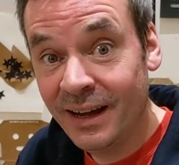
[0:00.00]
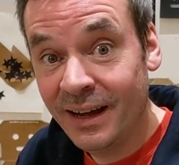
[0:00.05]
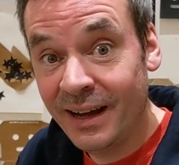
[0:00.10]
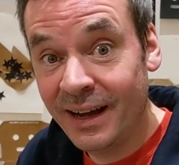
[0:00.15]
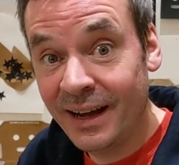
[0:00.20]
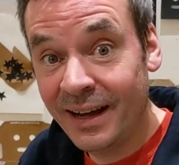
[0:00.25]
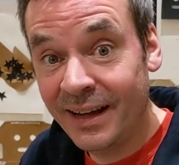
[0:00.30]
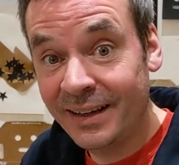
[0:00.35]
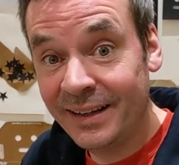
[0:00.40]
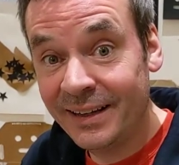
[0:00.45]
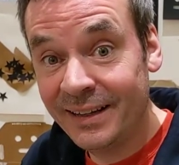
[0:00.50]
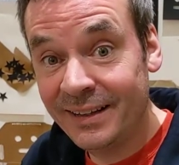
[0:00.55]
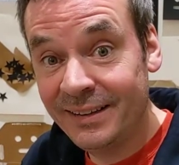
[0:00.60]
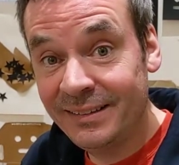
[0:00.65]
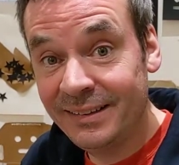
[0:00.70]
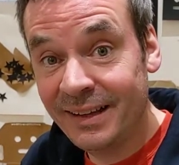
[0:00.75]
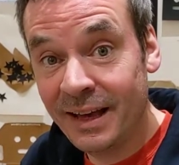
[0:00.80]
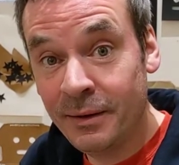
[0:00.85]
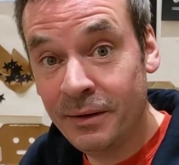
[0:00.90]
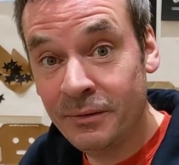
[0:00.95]

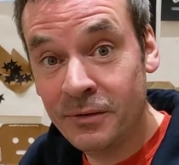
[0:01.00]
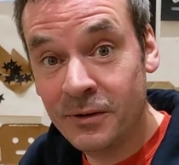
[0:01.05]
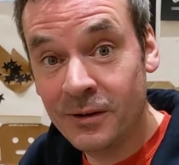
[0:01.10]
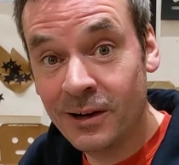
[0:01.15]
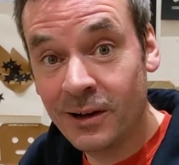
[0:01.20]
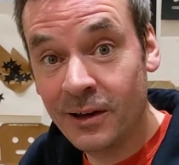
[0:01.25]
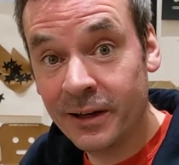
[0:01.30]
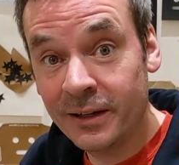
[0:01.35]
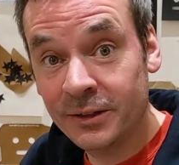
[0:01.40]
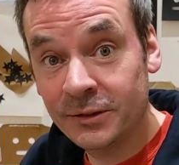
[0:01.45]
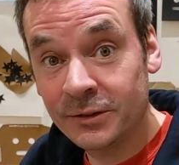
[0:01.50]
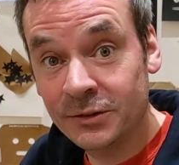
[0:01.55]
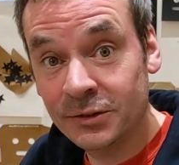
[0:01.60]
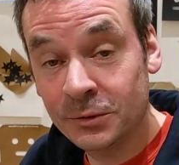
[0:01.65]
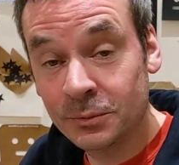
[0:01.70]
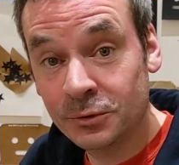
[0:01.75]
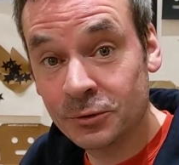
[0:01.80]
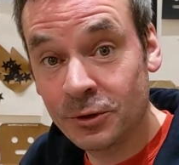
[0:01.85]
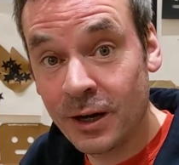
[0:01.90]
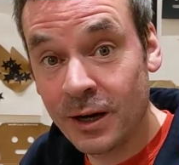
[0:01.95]
And if you'd like and
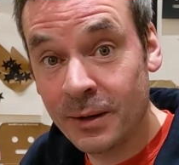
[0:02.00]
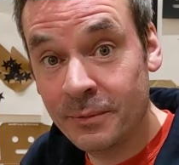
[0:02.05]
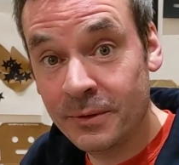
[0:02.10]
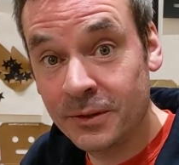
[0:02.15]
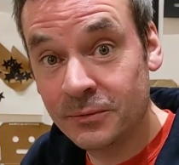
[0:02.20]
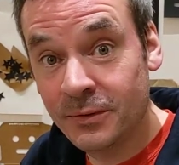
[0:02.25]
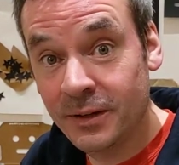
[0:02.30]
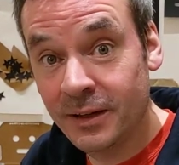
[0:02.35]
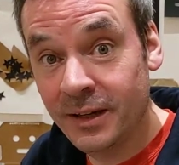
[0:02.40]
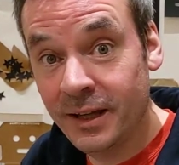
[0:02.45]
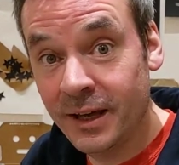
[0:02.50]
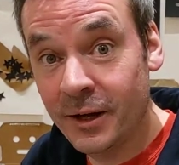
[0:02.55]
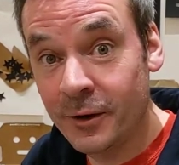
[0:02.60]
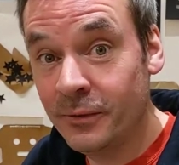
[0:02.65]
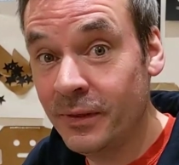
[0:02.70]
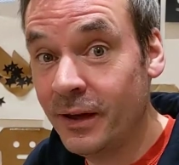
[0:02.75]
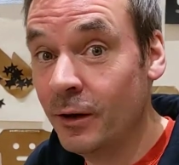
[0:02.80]
subscribe this video,